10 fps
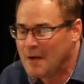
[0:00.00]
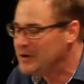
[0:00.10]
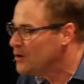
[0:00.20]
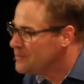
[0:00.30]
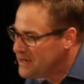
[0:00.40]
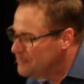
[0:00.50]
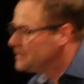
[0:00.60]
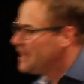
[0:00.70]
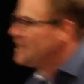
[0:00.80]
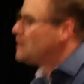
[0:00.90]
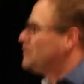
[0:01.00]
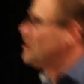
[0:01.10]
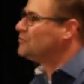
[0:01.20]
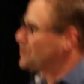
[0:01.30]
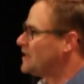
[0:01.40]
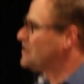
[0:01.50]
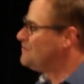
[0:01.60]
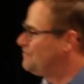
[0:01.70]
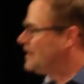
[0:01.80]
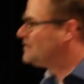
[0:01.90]
And we don't manipulate and we don't try to
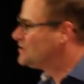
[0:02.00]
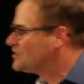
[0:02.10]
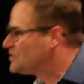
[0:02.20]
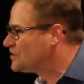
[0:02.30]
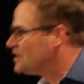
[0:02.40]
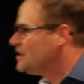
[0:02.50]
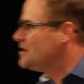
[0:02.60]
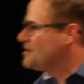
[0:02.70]
convince,